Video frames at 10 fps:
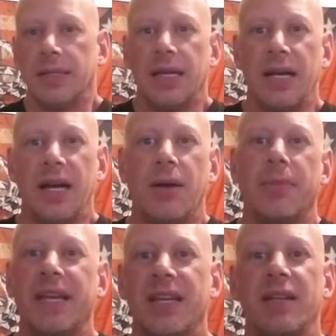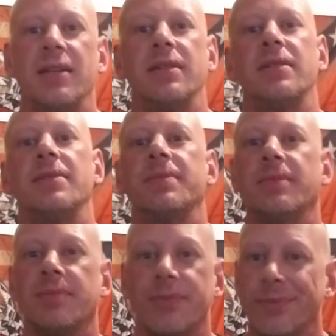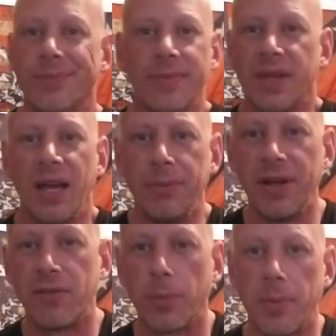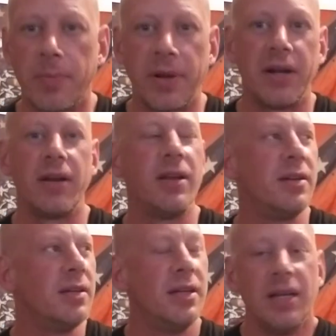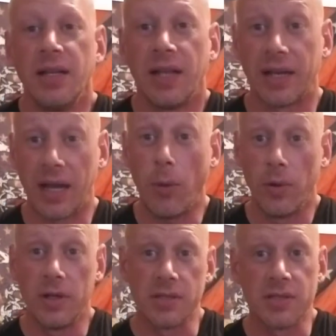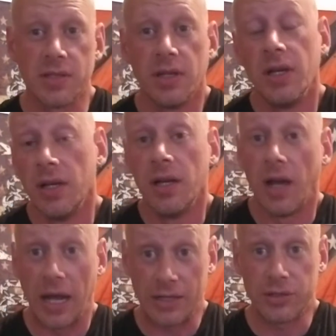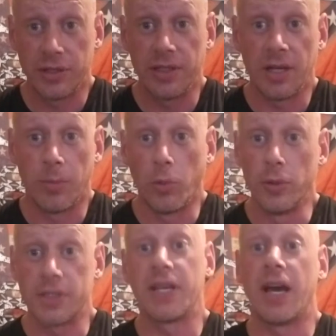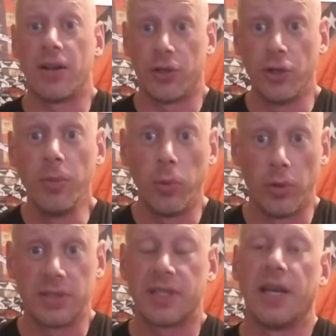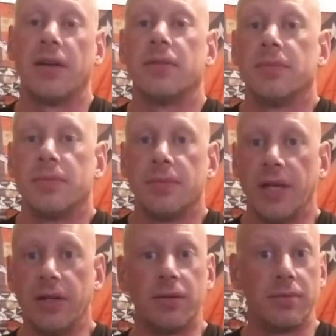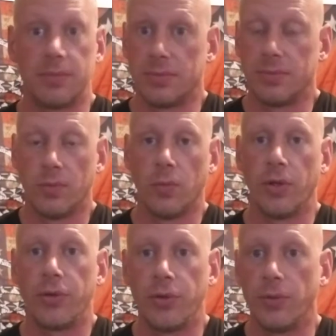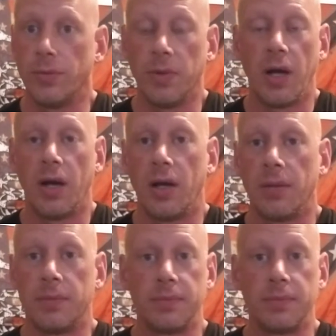Oh man, never prepared. Like, I was actually a Boy Scout, a good Boy Scout. Hell, went through, what